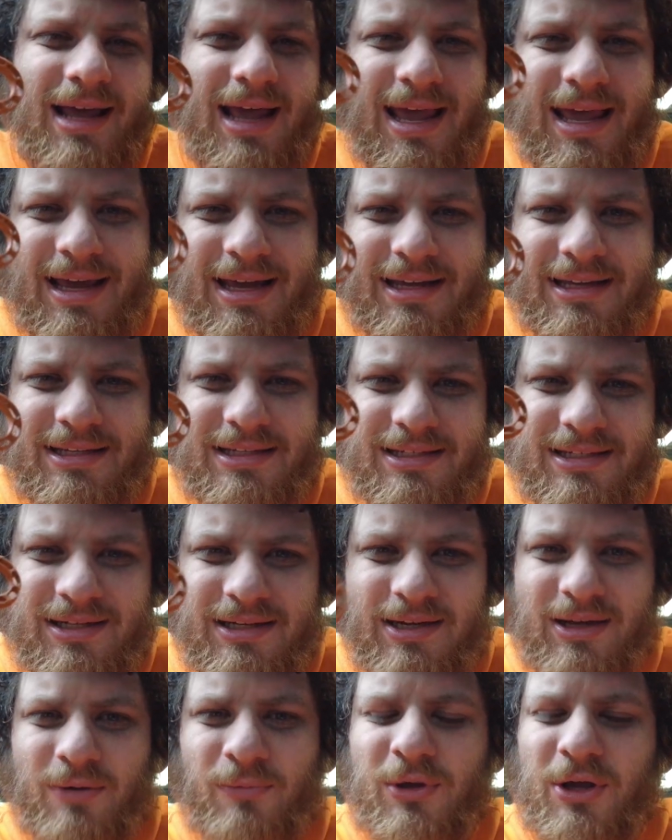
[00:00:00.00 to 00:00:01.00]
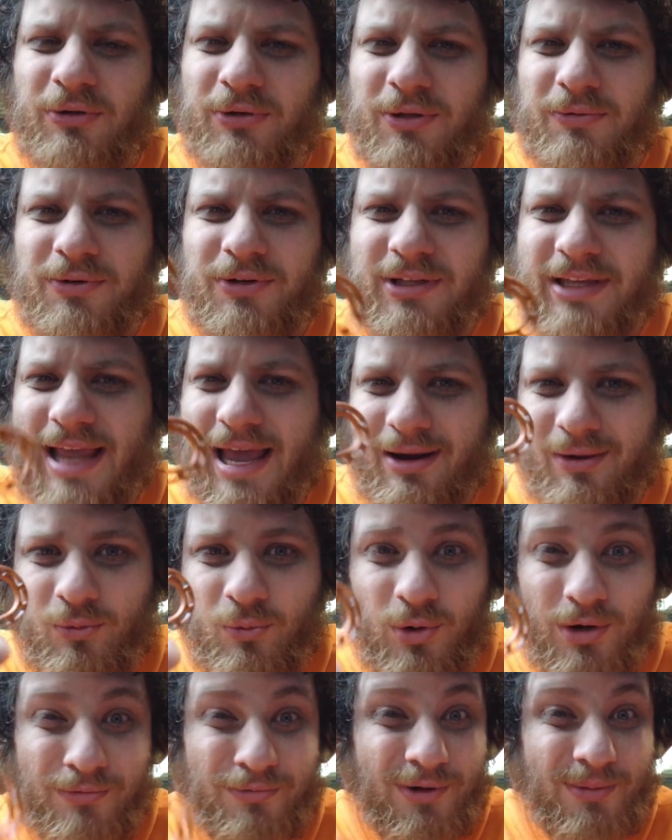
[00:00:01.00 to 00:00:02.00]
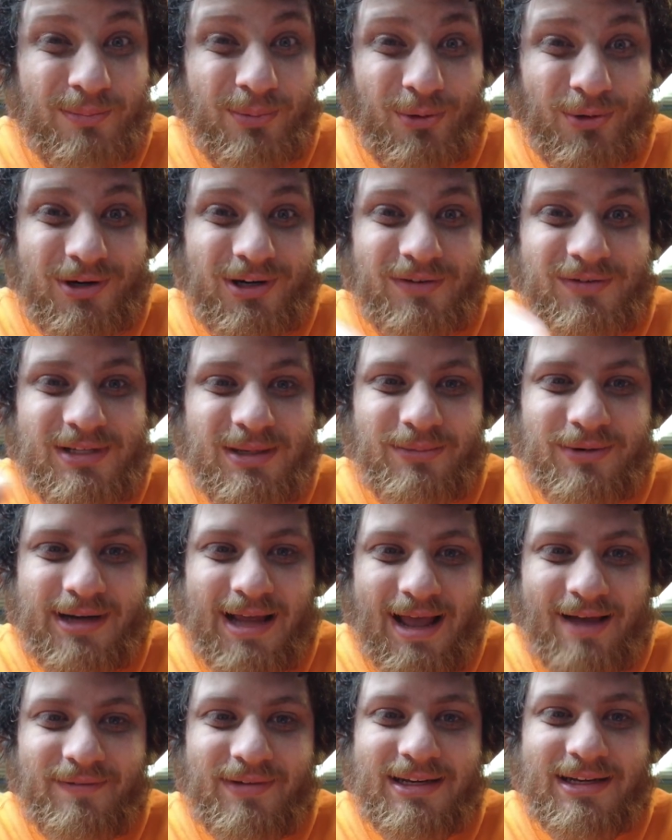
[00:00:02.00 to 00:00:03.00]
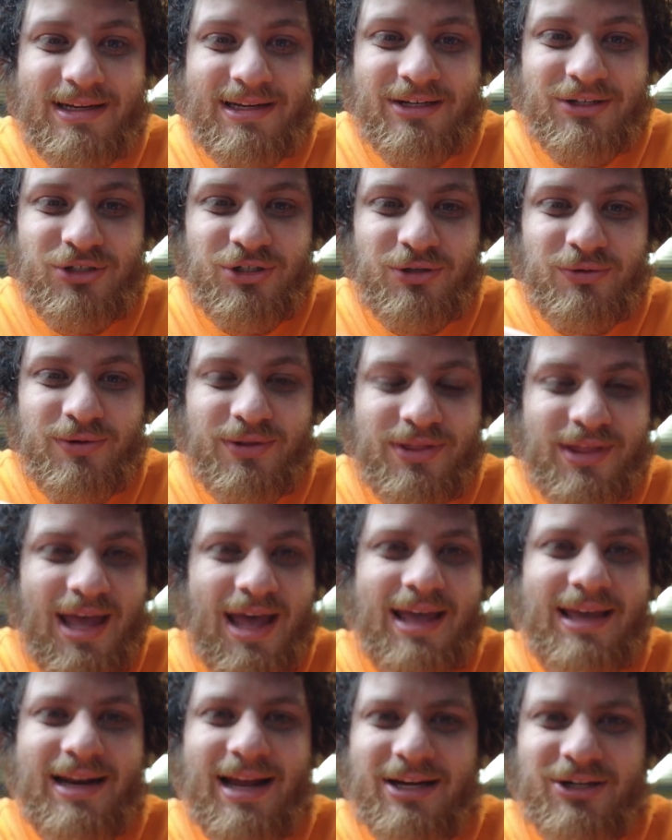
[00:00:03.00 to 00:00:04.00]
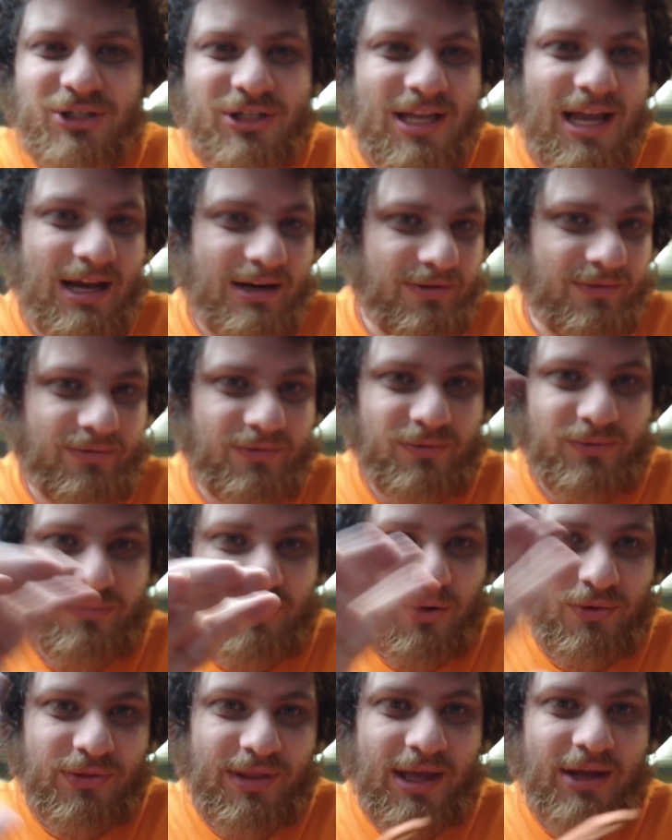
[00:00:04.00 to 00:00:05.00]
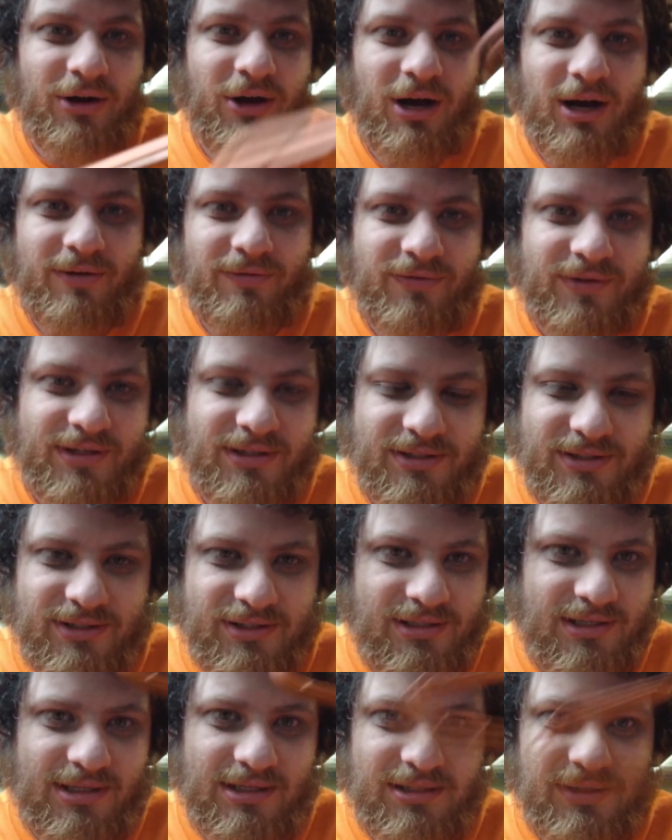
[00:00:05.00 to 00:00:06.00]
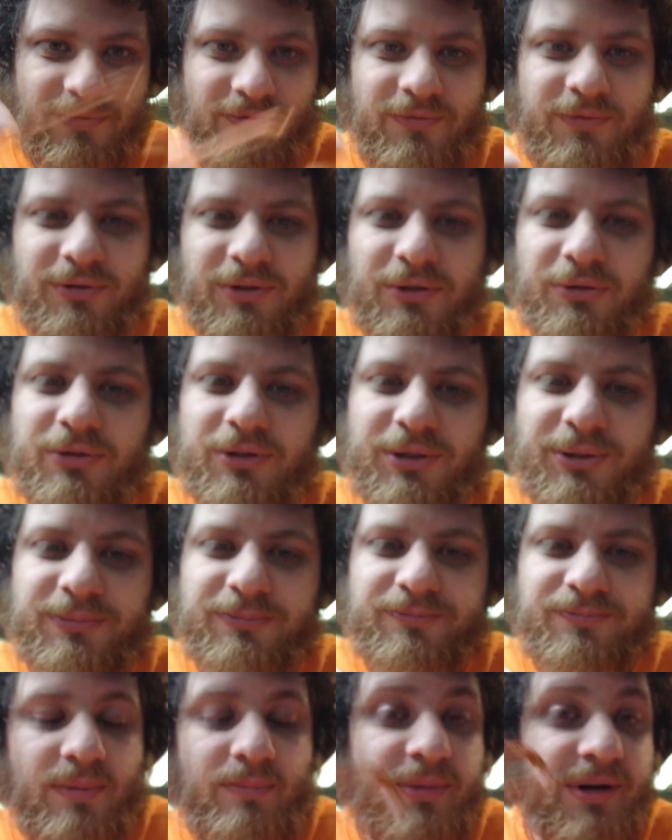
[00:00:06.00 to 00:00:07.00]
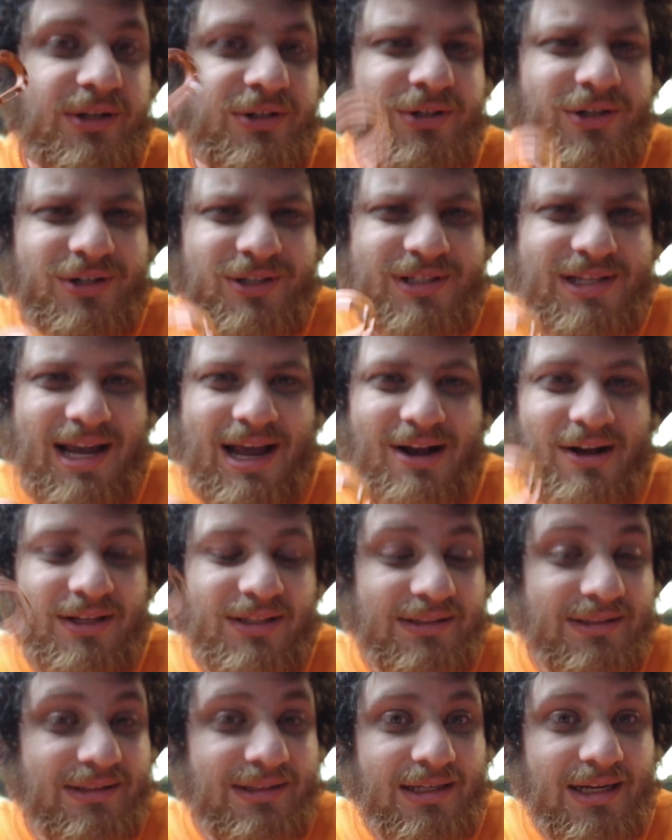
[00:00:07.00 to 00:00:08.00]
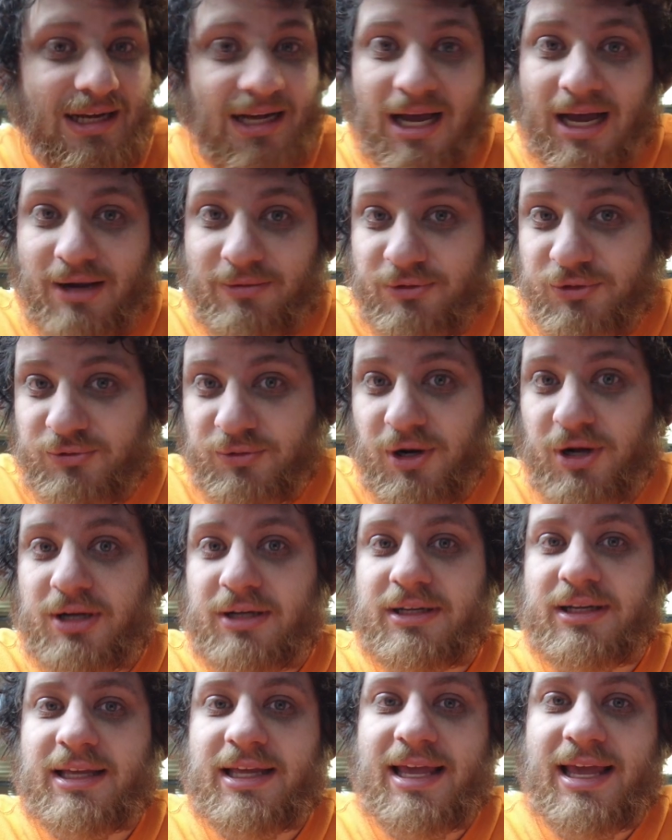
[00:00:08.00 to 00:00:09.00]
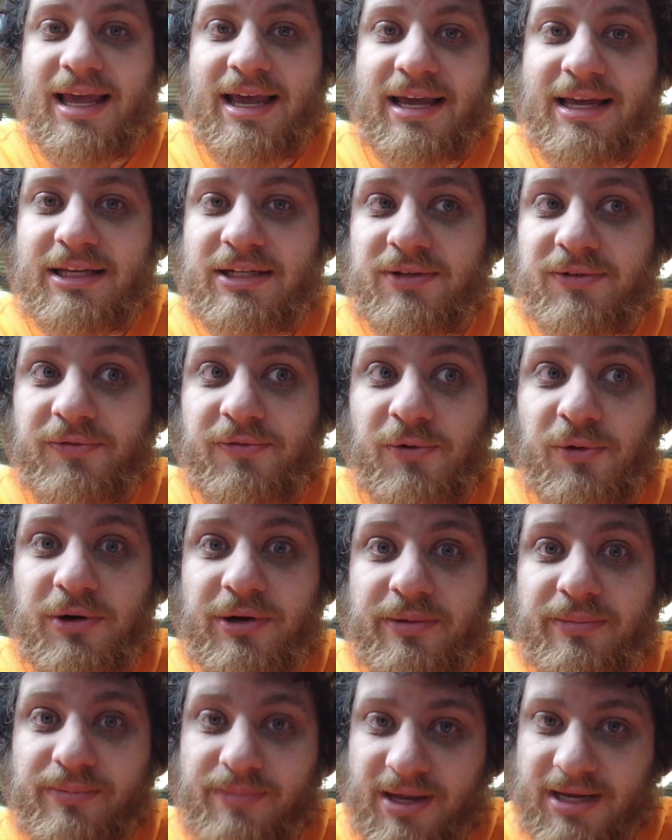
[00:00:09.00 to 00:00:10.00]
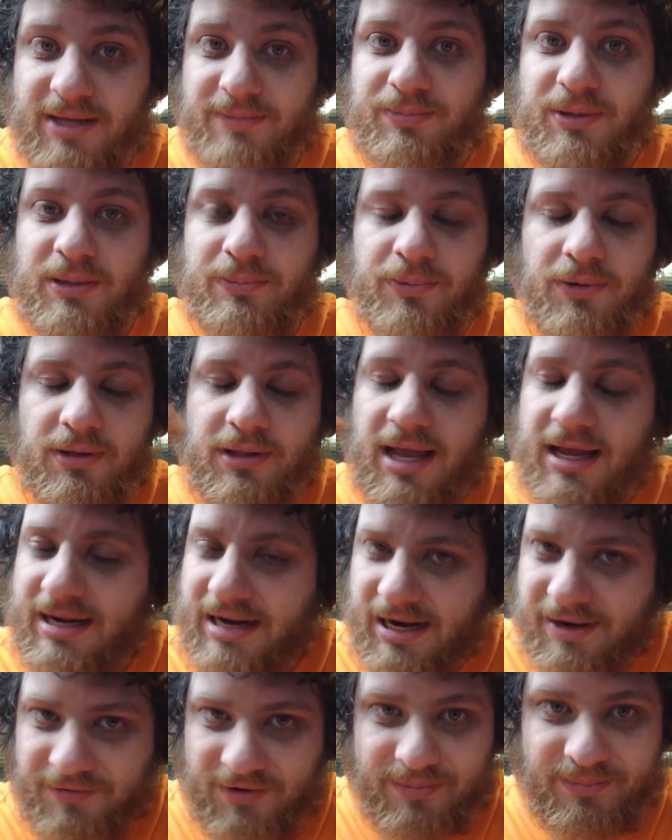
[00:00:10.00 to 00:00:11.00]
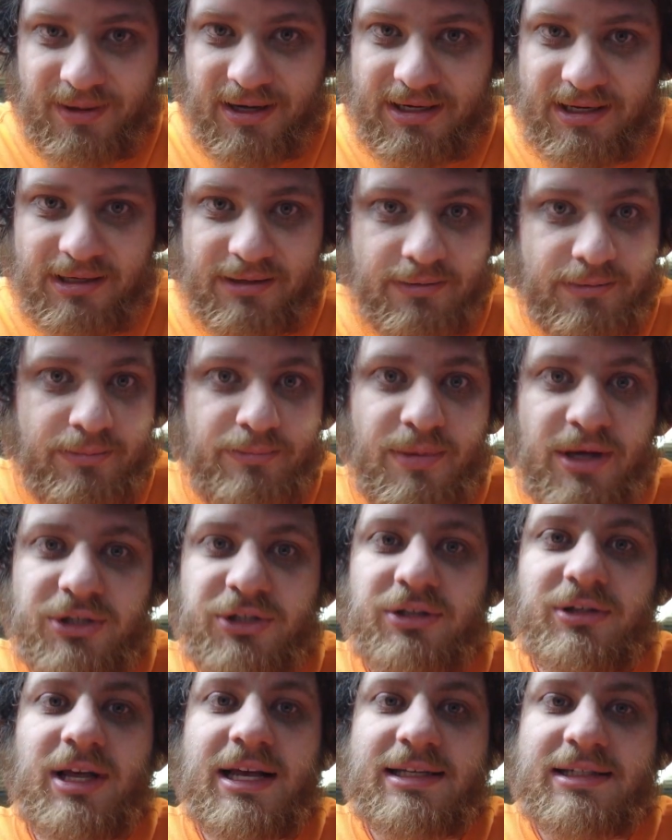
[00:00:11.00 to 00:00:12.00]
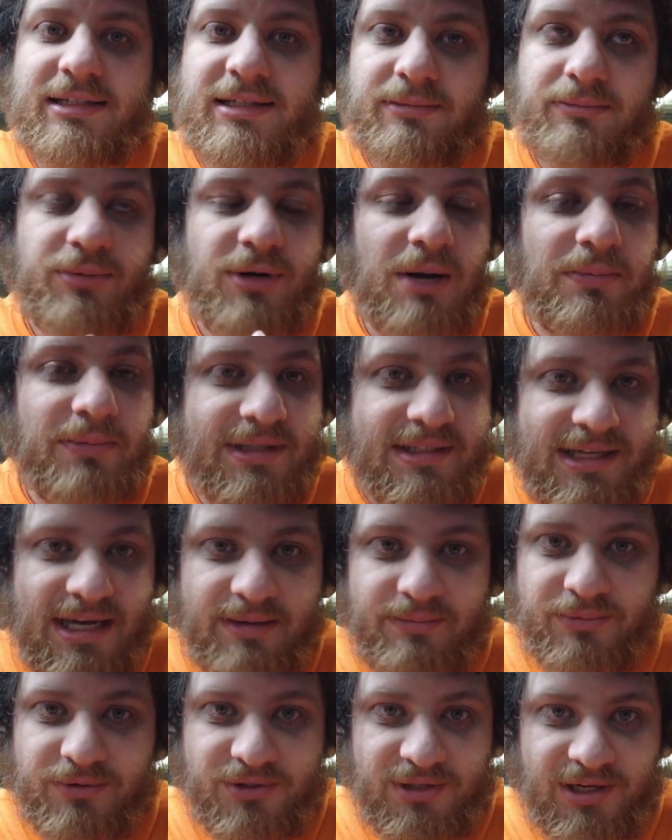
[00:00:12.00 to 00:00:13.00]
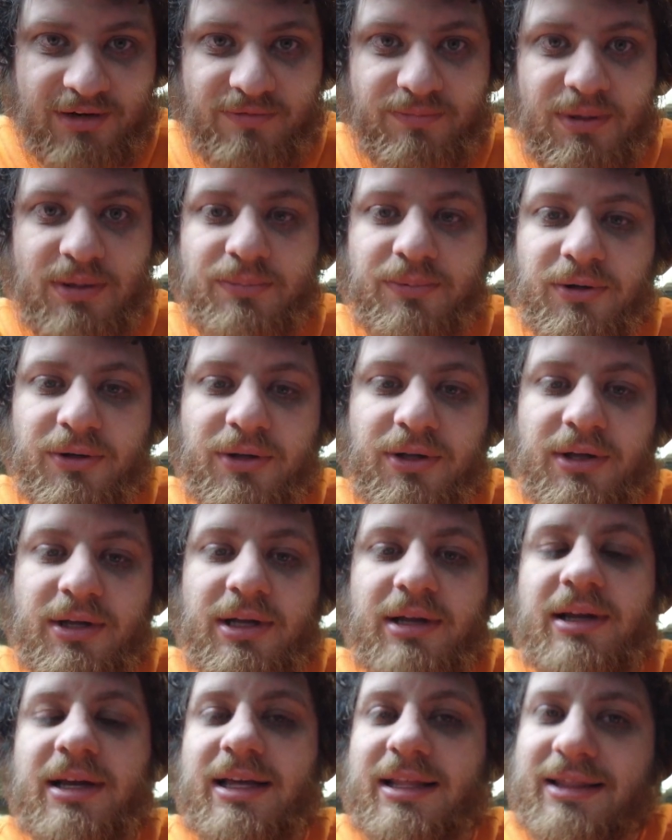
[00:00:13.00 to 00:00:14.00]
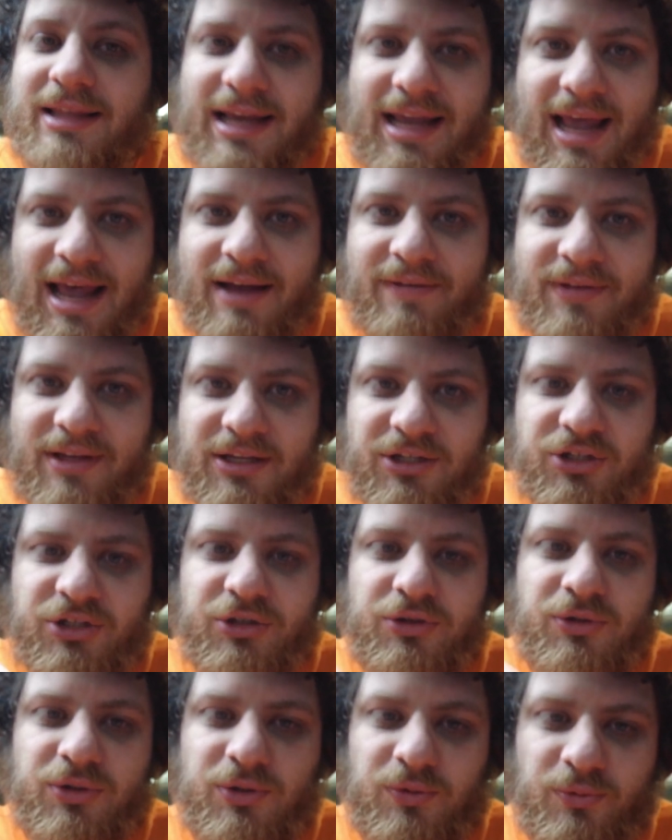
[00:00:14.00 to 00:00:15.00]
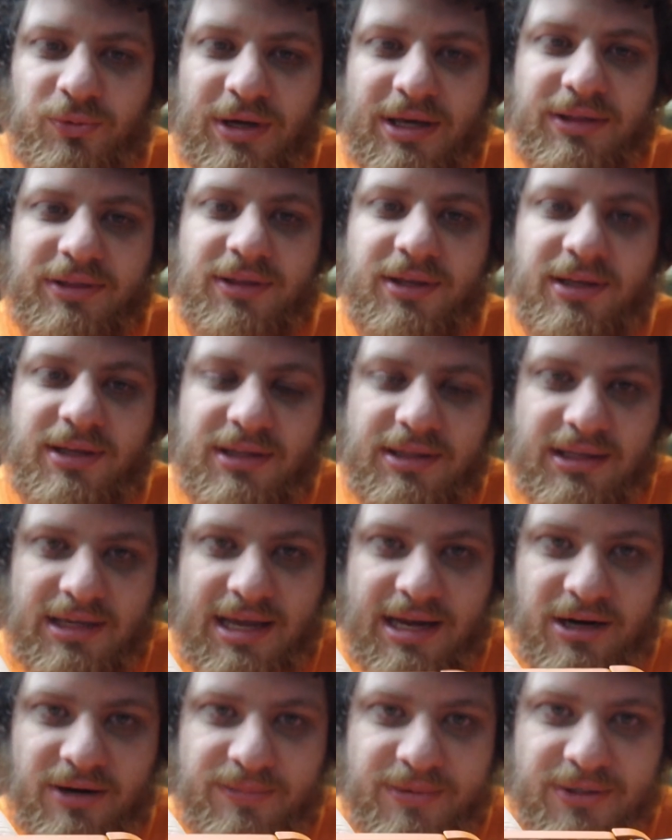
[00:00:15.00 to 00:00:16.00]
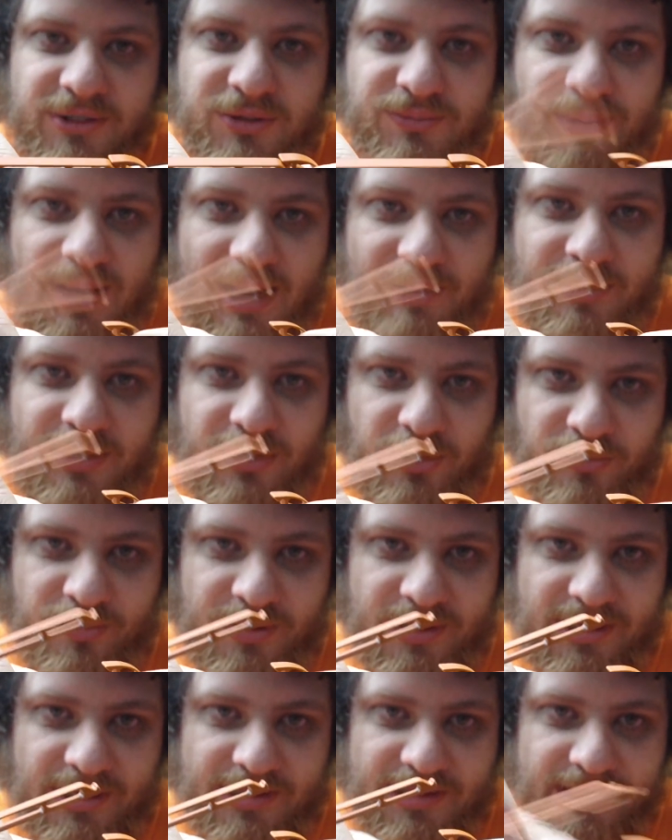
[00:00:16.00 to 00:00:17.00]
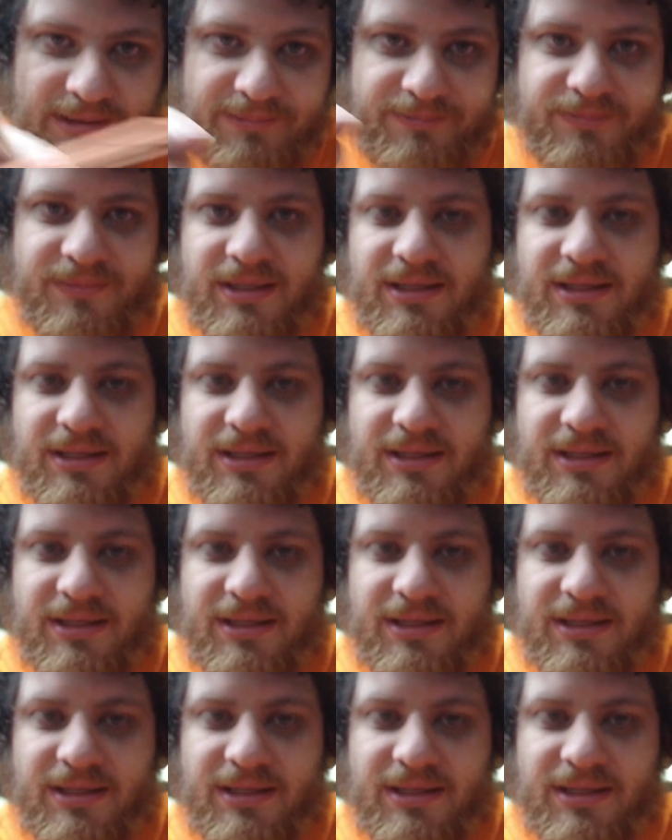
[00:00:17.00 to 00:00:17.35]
And we only really had one report of someone having an issue with that, and I just kind of wrote that off as, as a fluke. But it turns out I was wrong. And for many people, not everybody, much less than probably ten percent of people, they have issues with the carabiners popping open on them.